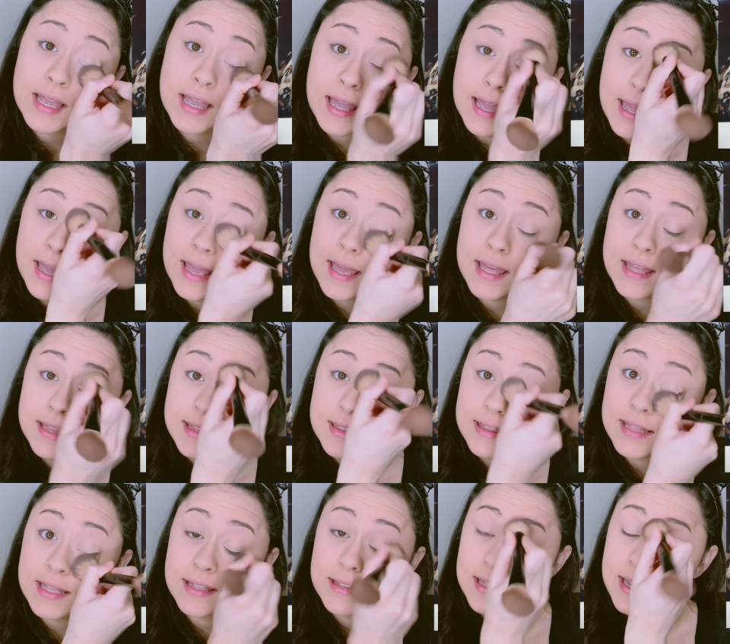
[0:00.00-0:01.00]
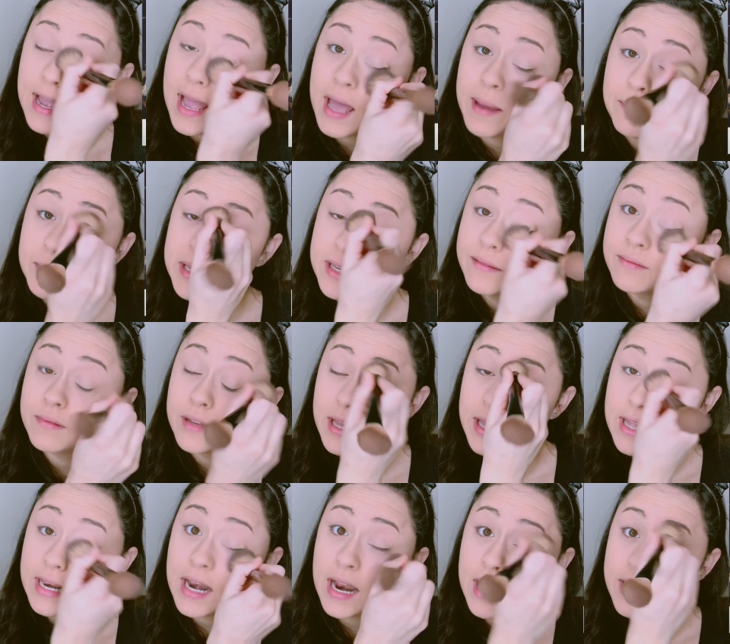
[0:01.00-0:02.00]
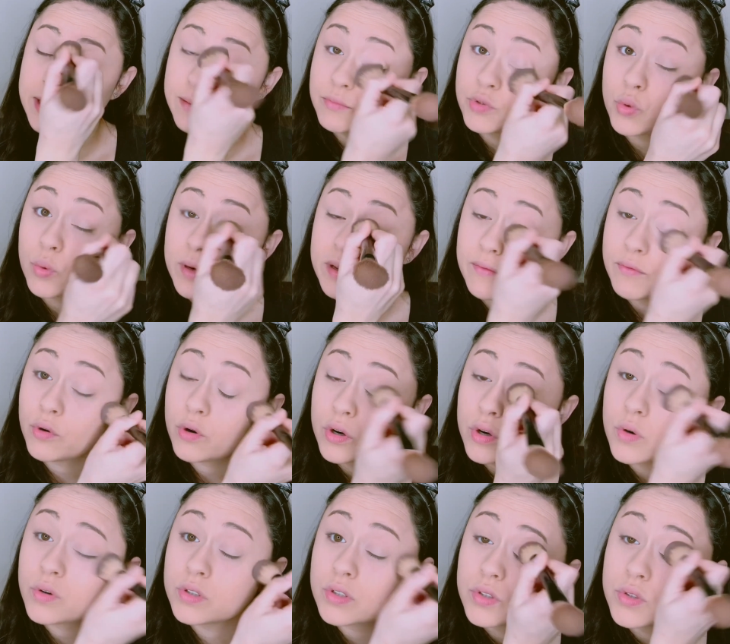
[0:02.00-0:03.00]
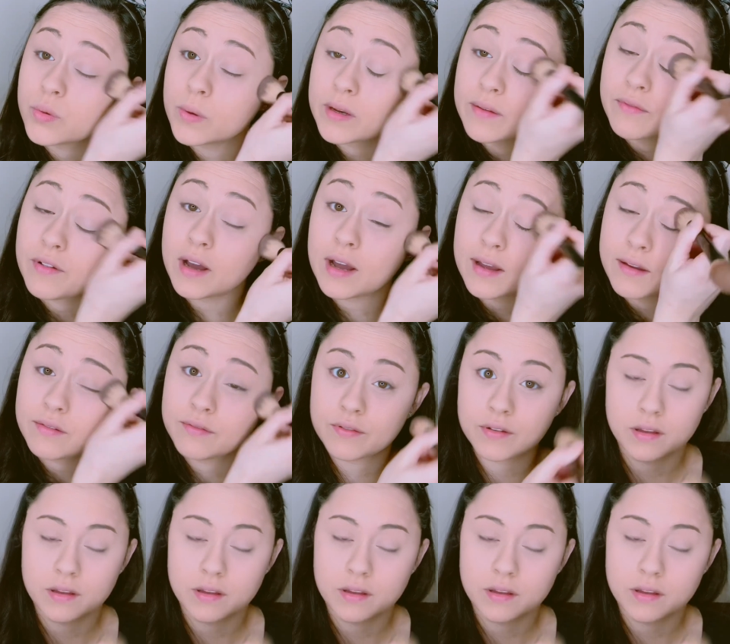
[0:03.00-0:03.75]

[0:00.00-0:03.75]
And then they had me, and I am 24 going to 25.